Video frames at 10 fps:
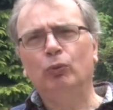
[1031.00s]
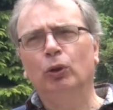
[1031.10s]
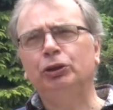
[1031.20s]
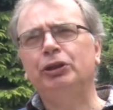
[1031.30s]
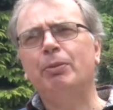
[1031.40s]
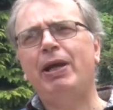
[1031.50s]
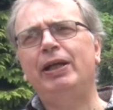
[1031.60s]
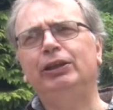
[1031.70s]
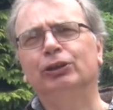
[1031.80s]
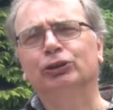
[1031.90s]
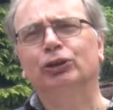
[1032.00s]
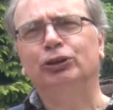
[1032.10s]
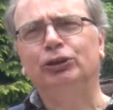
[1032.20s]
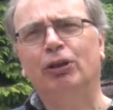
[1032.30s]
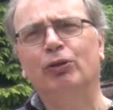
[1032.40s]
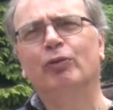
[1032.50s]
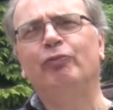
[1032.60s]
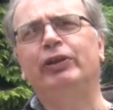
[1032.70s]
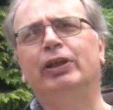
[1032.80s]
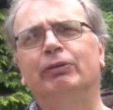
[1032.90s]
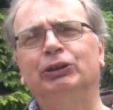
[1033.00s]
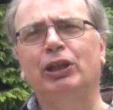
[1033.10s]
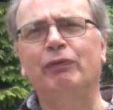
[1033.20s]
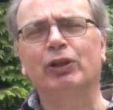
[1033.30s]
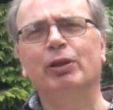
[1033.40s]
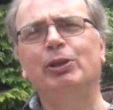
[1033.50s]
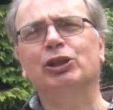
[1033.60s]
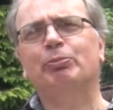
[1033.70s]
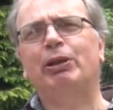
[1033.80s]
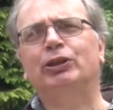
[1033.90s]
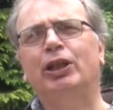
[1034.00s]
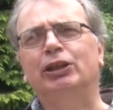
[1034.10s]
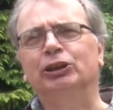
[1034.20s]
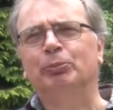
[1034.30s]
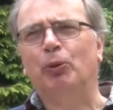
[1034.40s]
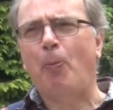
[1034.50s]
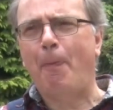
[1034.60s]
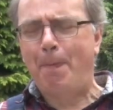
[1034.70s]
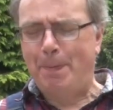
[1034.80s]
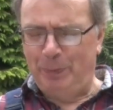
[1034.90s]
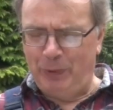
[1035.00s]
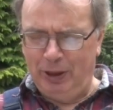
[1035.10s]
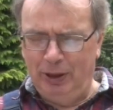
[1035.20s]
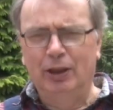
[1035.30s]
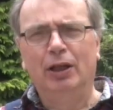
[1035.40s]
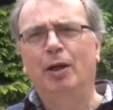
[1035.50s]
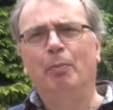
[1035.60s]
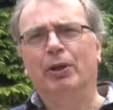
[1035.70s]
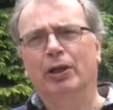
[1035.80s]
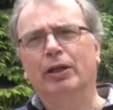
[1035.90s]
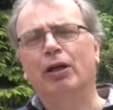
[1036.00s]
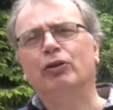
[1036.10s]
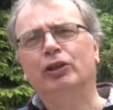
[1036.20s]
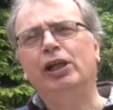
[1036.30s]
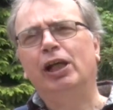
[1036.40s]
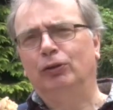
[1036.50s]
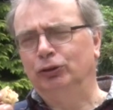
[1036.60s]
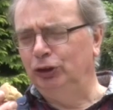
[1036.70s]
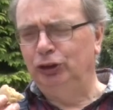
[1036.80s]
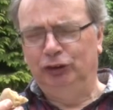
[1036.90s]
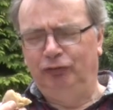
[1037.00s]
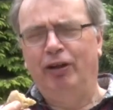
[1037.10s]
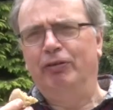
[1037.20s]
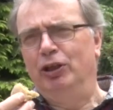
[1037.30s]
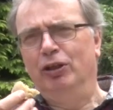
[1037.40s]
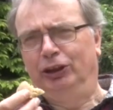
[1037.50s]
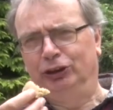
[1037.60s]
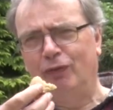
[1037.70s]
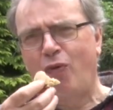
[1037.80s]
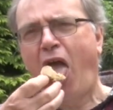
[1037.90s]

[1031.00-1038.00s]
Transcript: Watching a man eat a sausage roll on video is never going to be a spectator sport. But I don't care because this is very nice.